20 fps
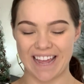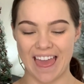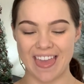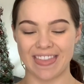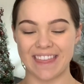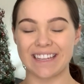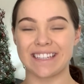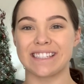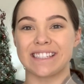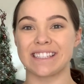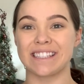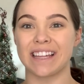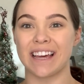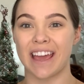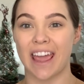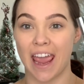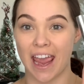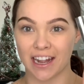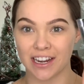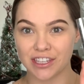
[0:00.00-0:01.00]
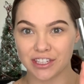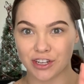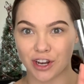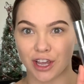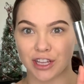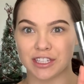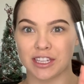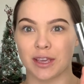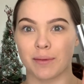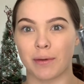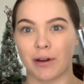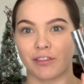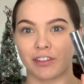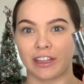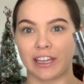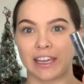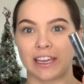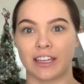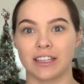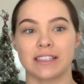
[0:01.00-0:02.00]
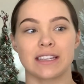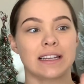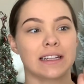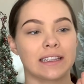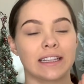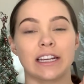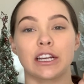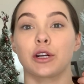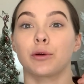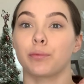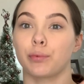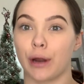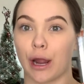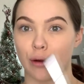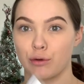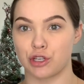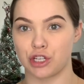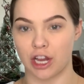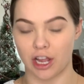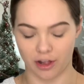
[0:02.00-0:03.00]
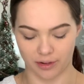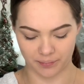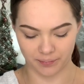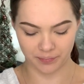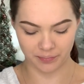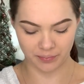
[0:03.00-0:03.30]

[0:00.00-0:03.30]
and this is the Anastasia Beverly Hills Clear Brow Gel.